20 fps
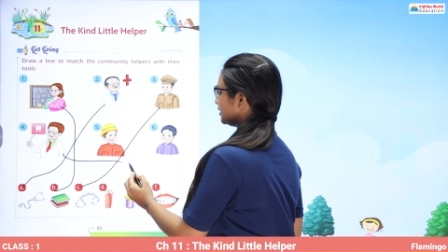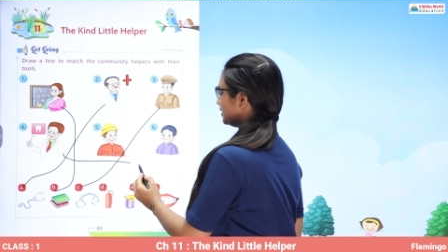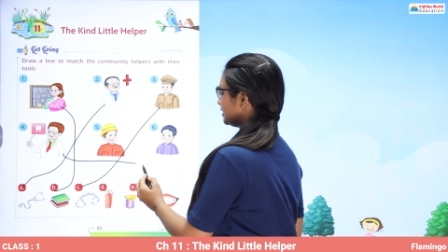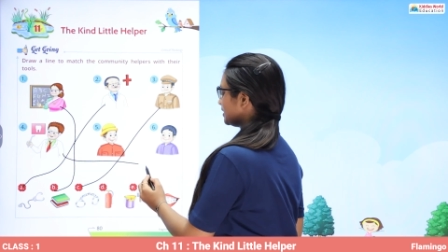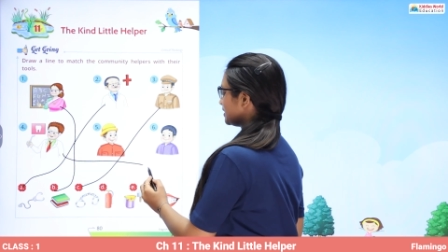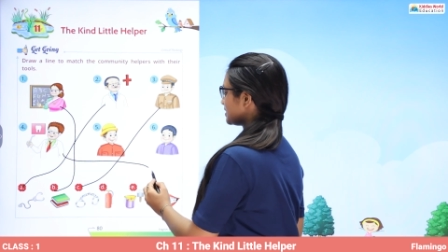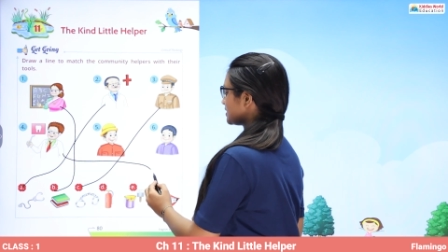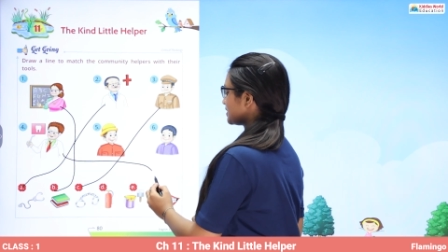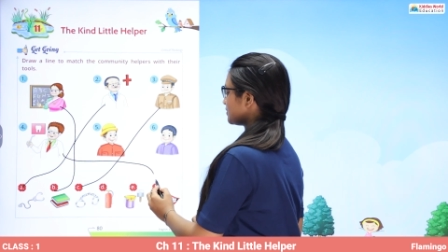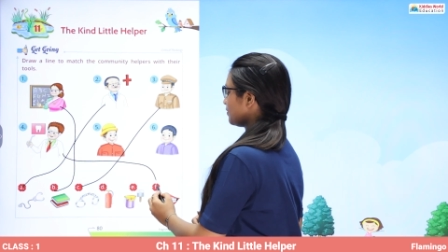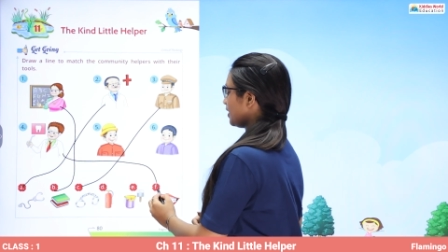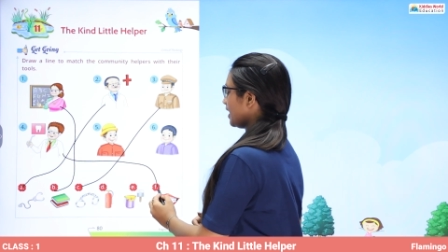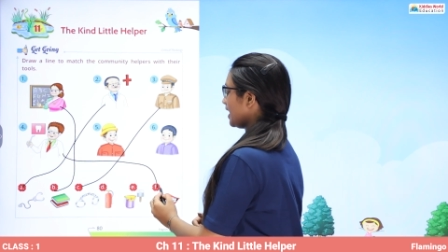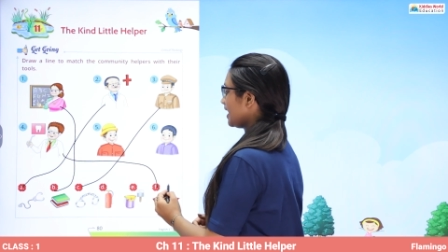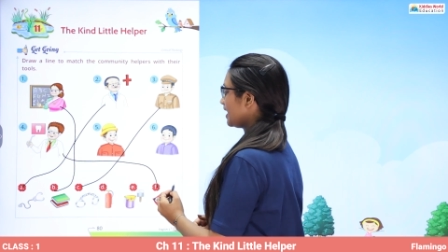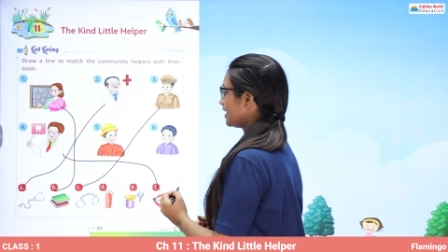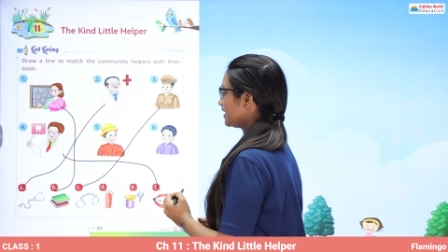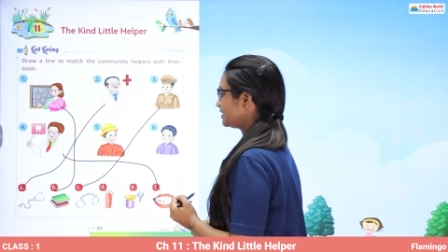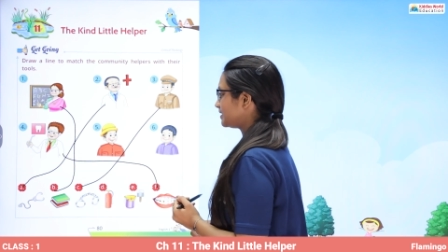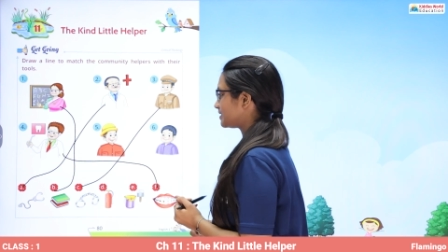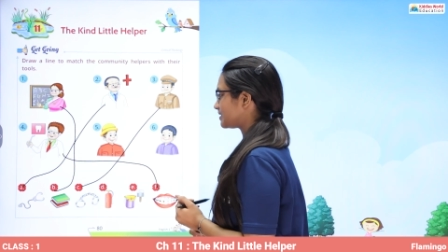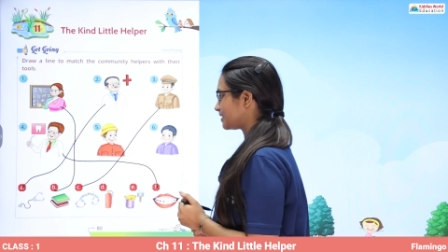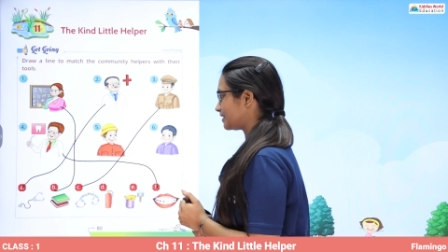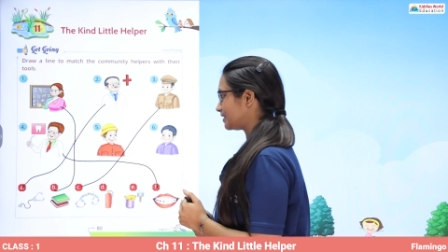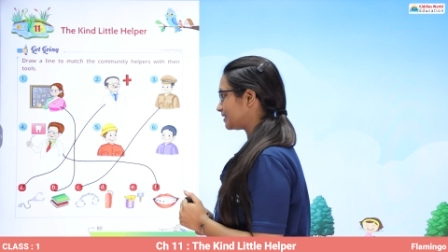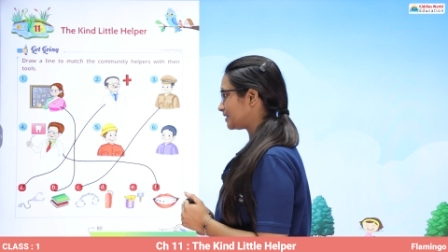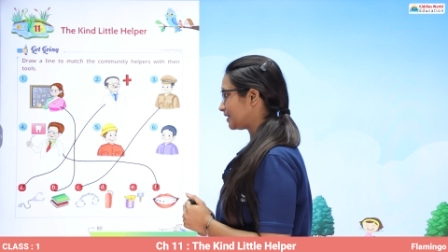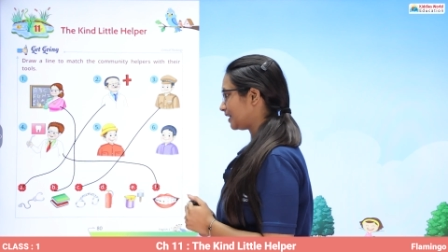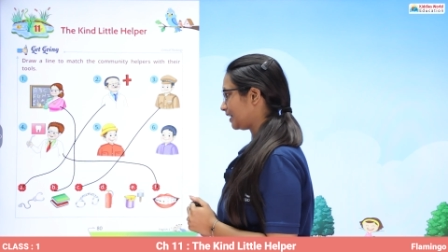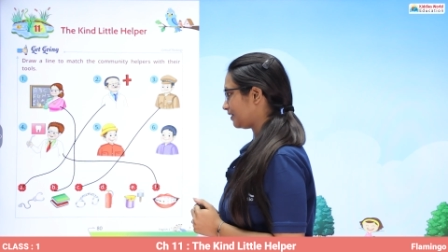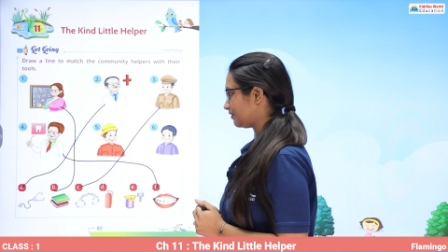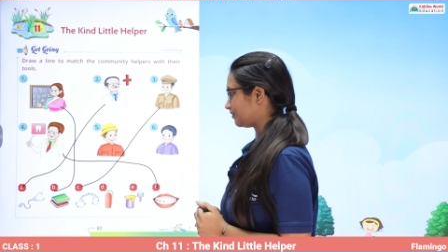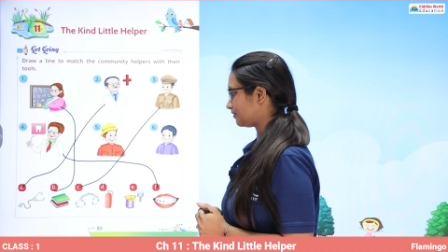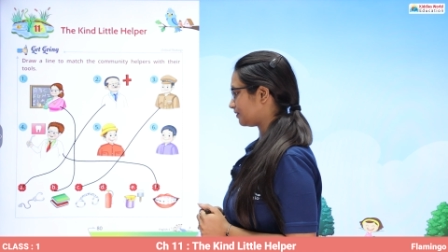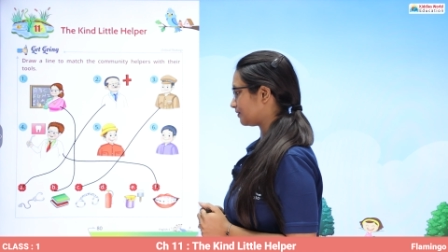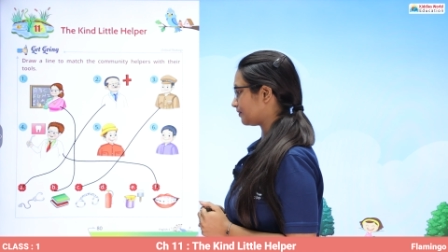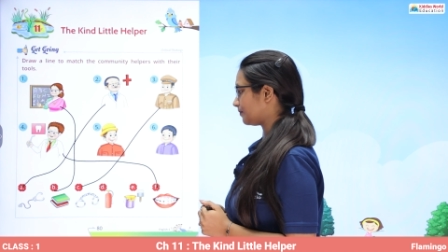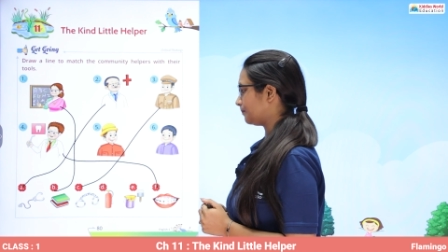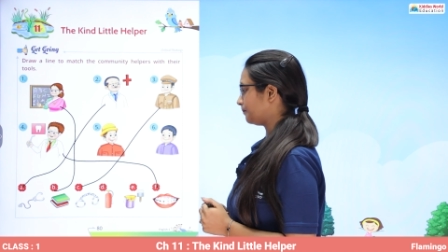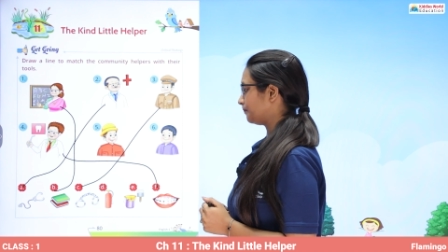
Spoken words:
the smiles and teeth.